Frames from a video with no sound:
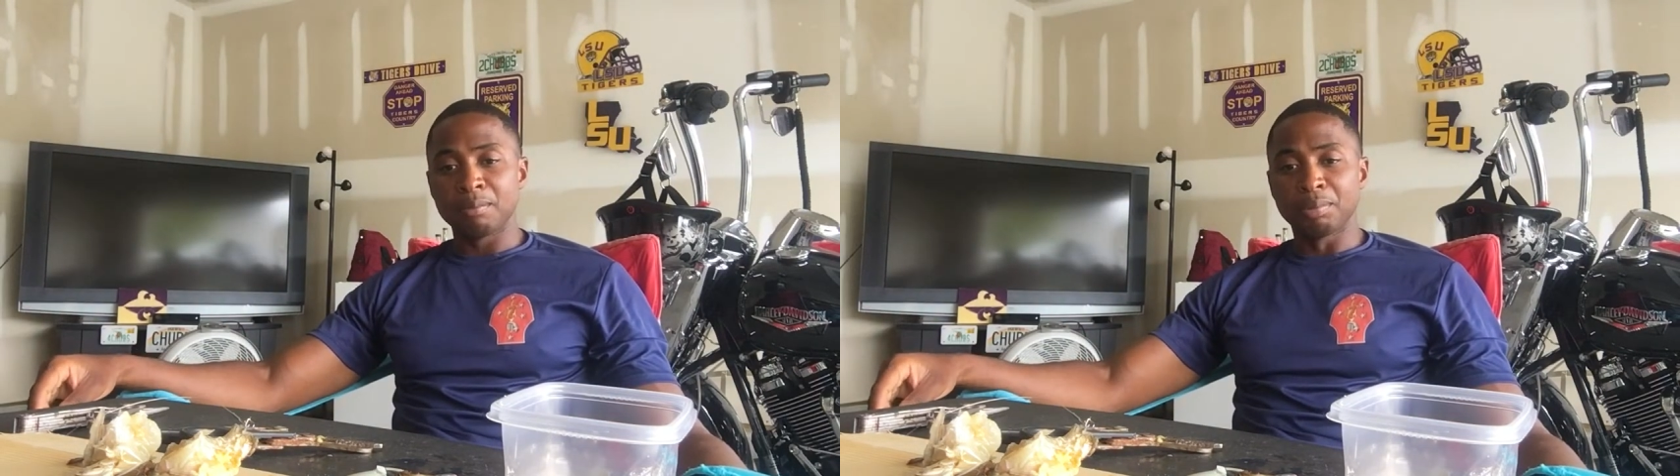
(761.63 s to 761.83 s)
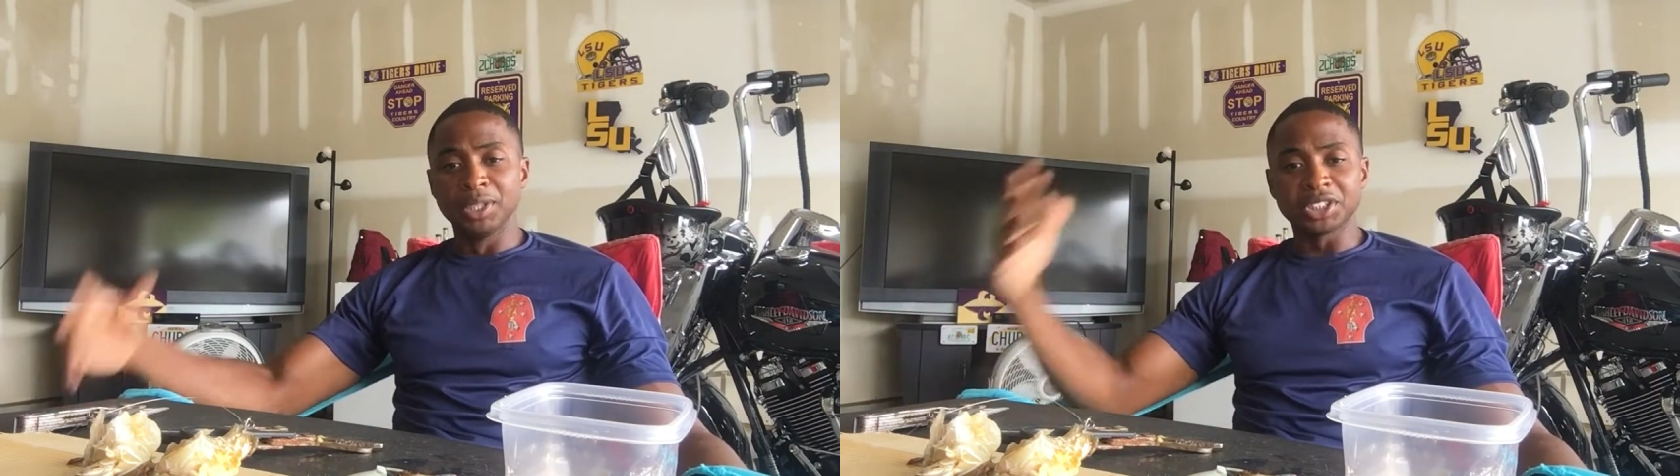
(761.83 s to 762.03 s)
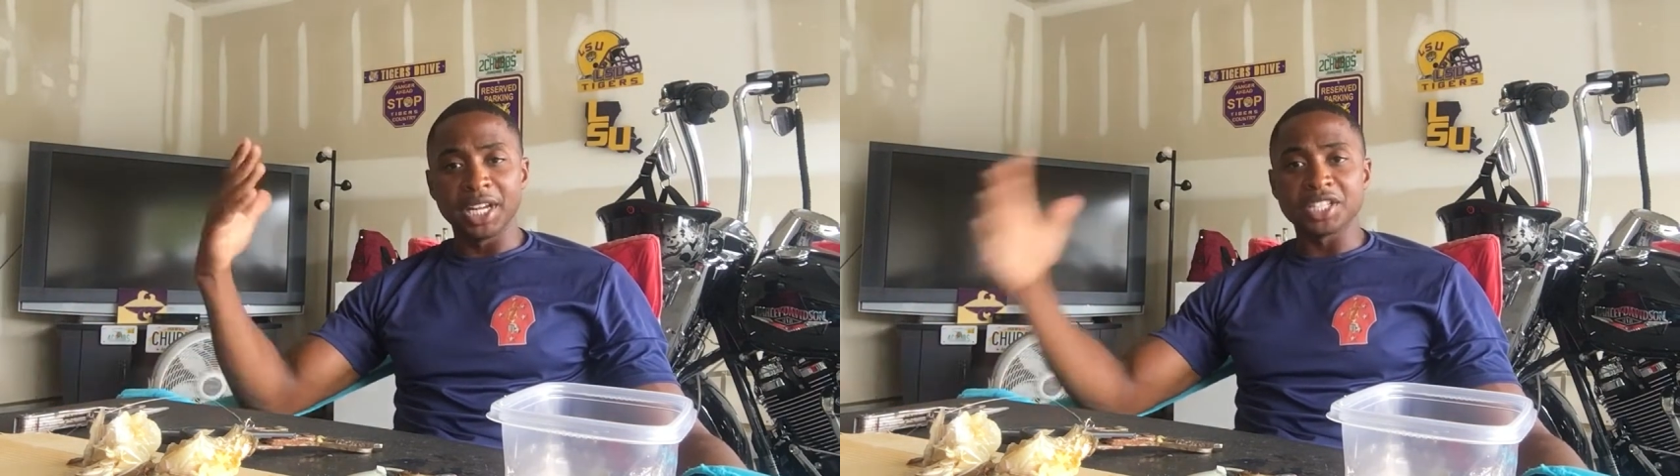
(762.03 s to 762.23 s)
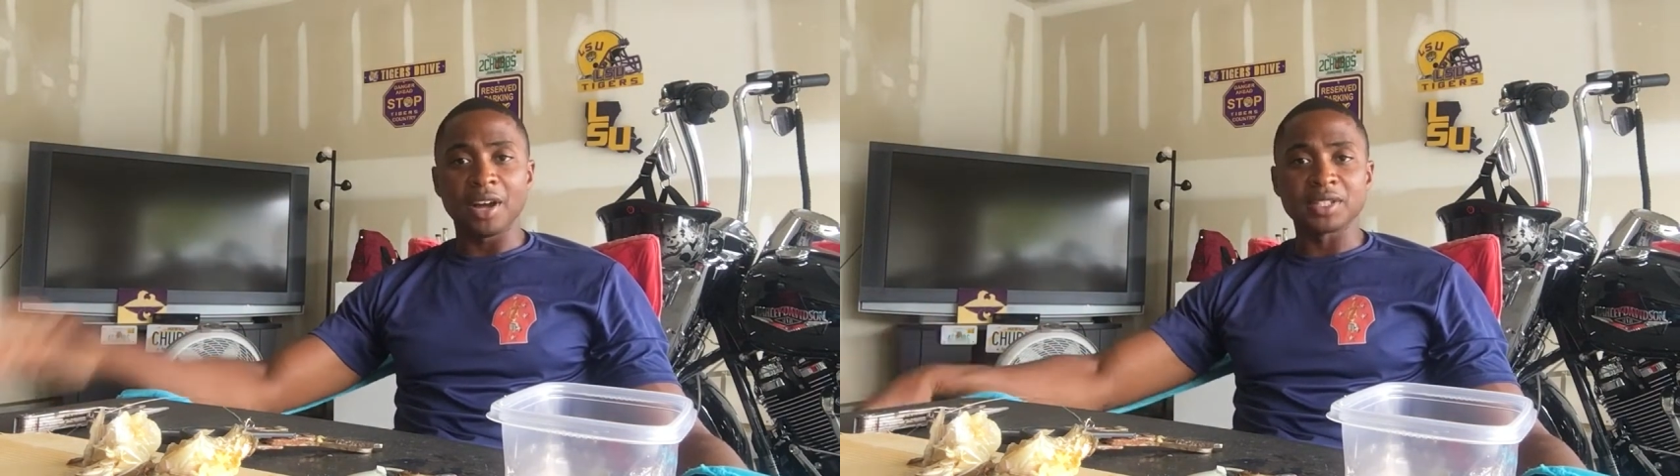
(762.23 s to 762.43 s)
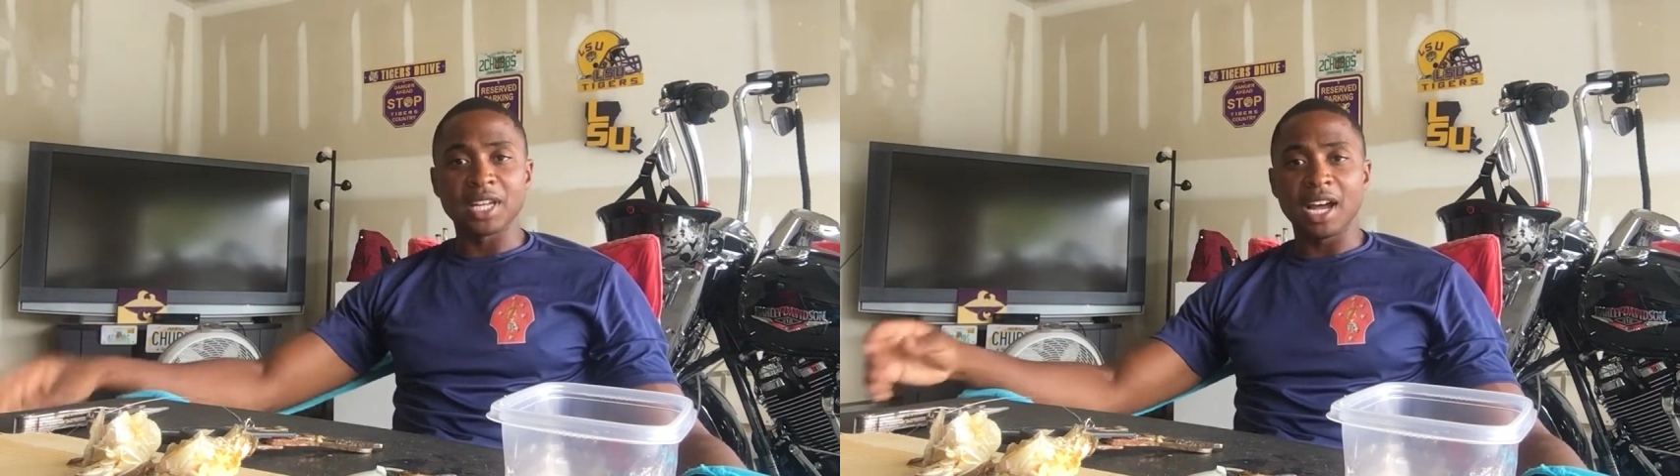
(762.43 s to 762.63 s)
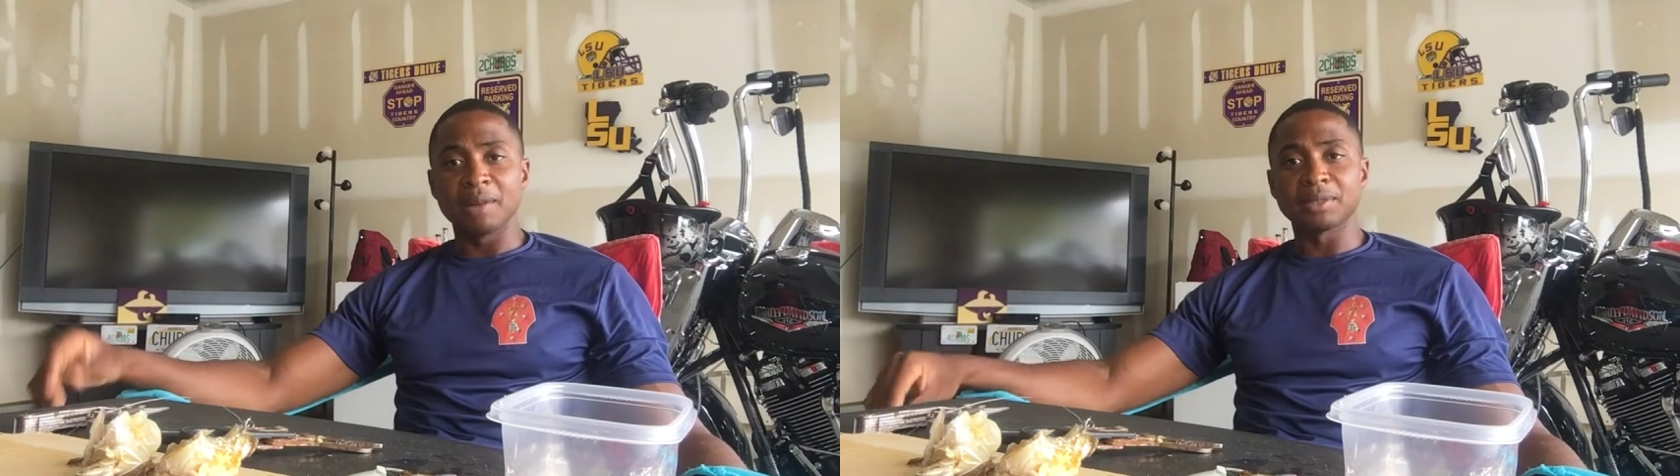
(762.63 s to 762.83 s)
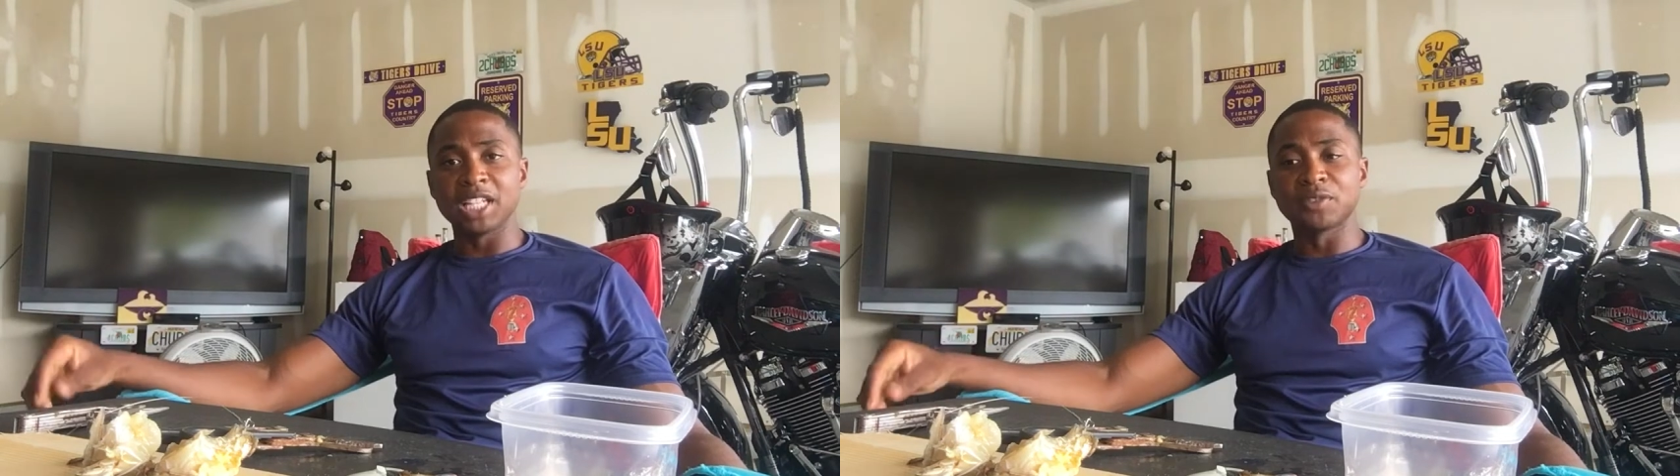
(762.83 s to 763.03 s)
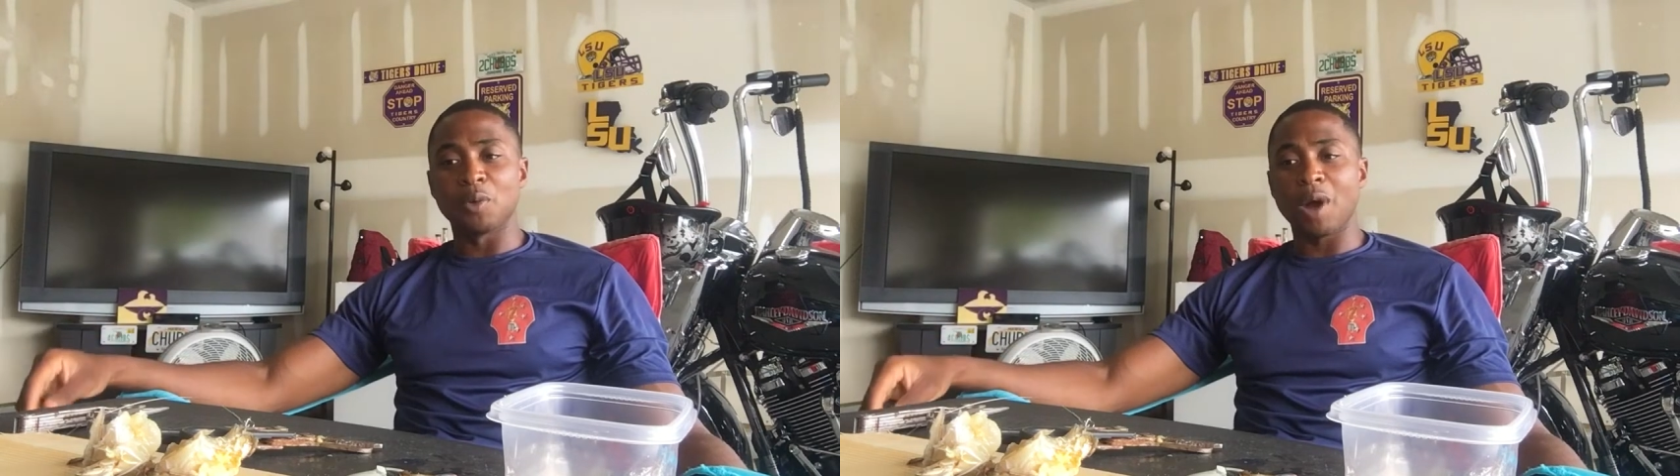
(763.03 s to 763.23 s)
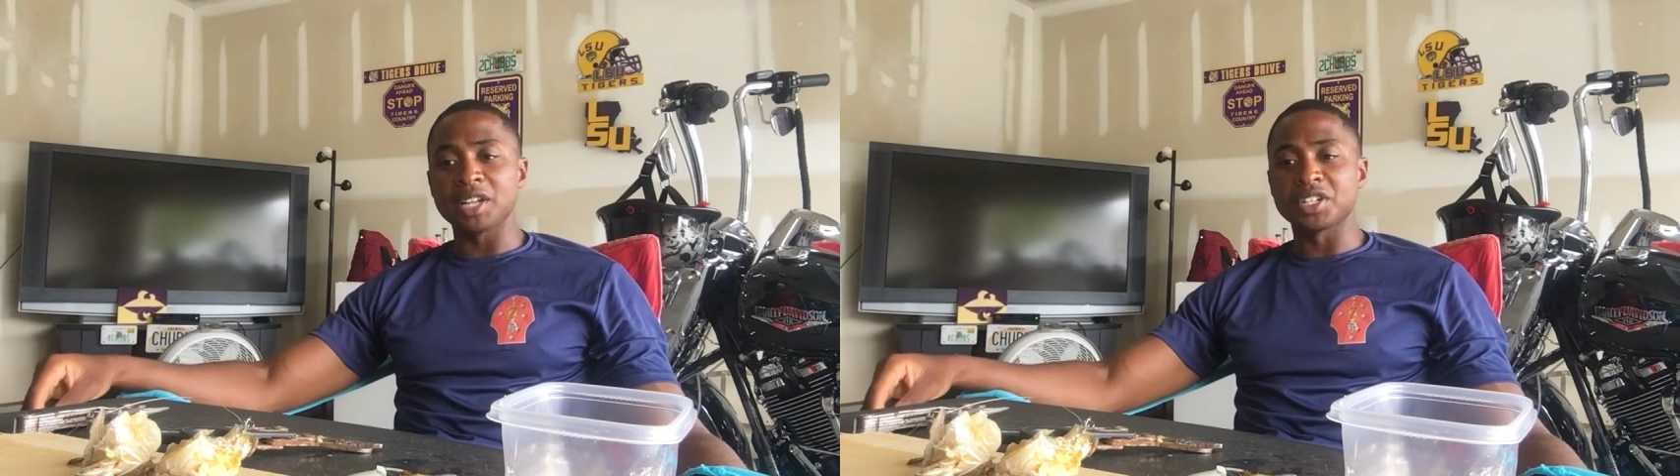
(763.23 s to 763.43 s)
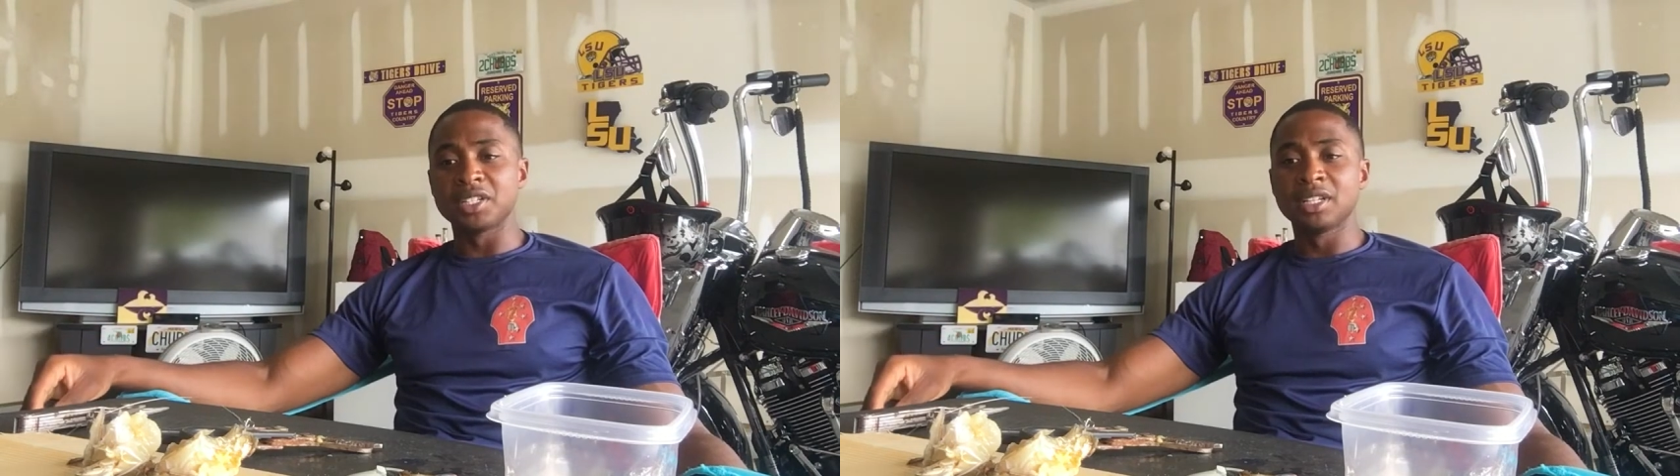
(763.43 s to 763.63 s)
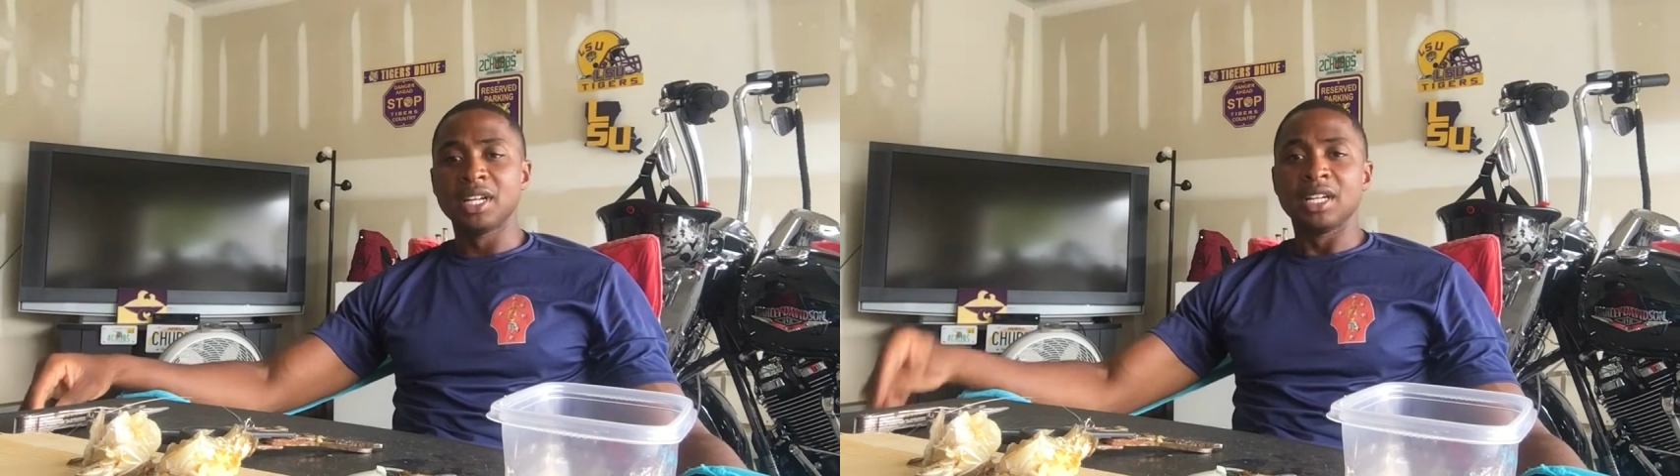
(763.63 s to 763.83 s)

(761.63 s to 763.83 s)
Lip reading: Appreciate y'all time. Thanks for watching.